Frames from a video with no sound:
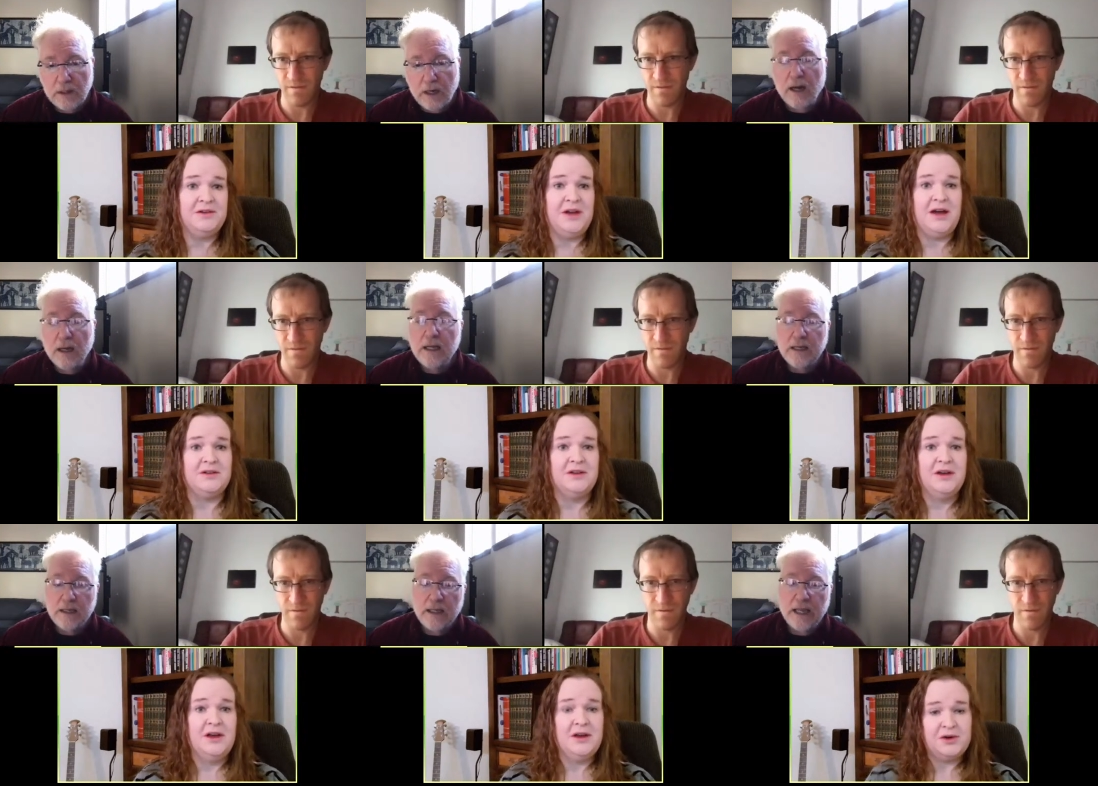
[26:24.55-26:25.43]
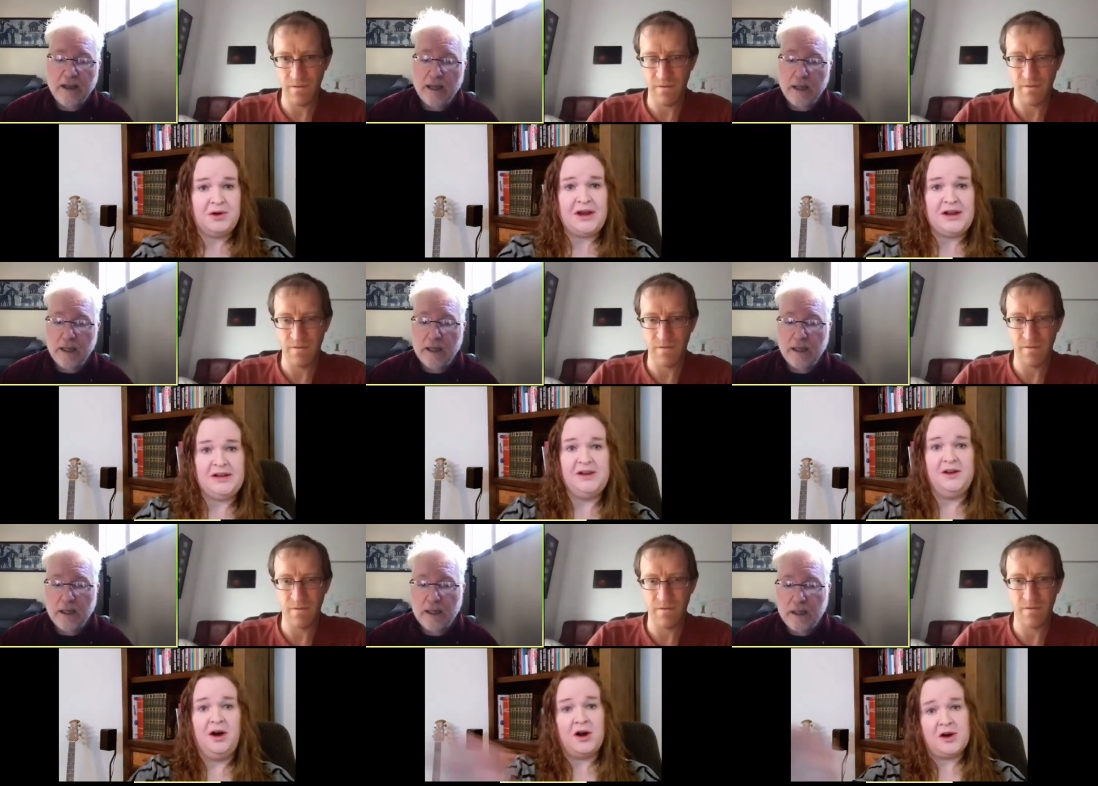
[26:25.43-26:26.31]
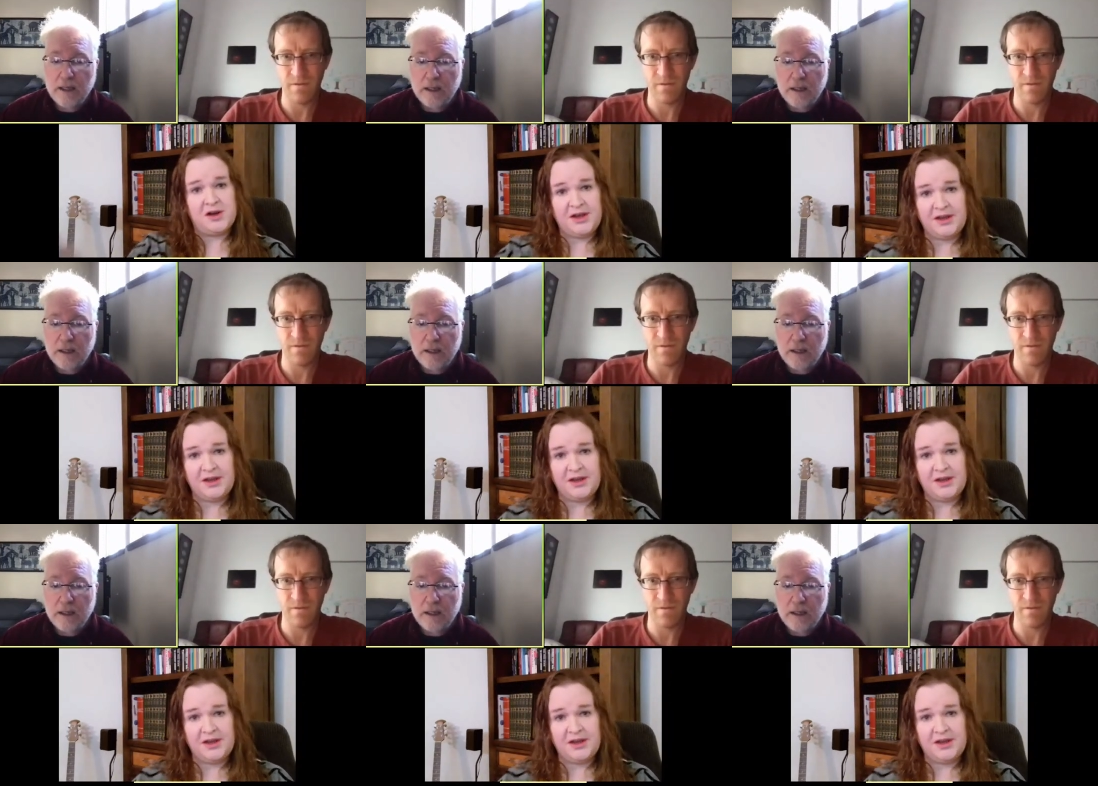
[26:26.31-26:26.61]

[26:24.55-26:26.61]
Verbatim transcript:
Speaker 1: They're not creating an arc